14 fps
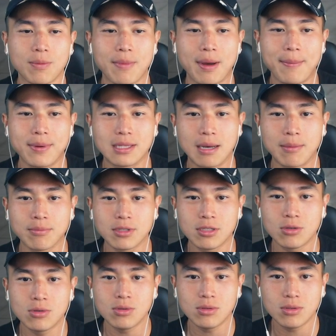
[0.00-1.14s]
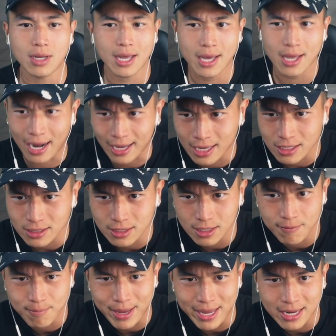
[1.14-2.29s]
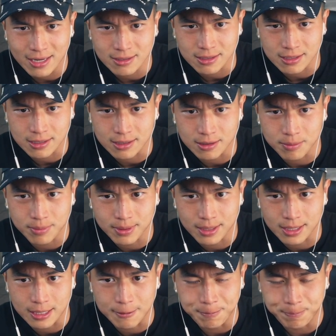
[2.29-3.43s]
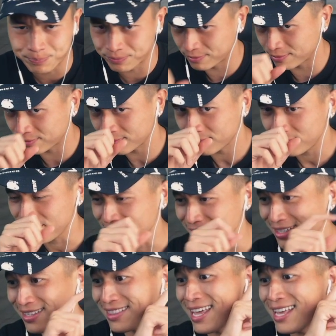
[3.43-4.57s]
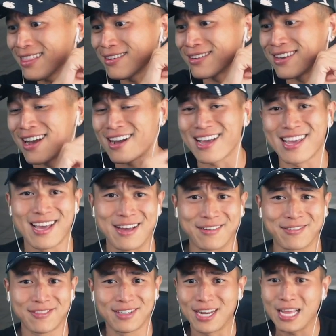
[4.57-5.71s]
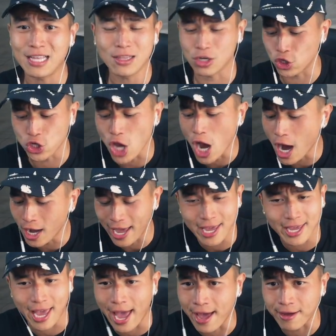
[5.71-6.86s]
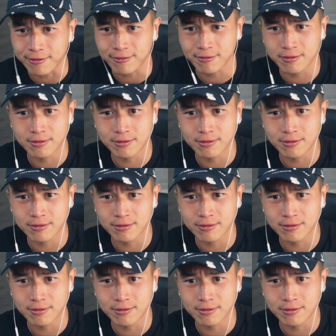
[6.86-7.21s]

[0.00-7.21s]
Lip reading: remember them two, and I can't tell if Bacon's here, but they look young AF. They look young AF.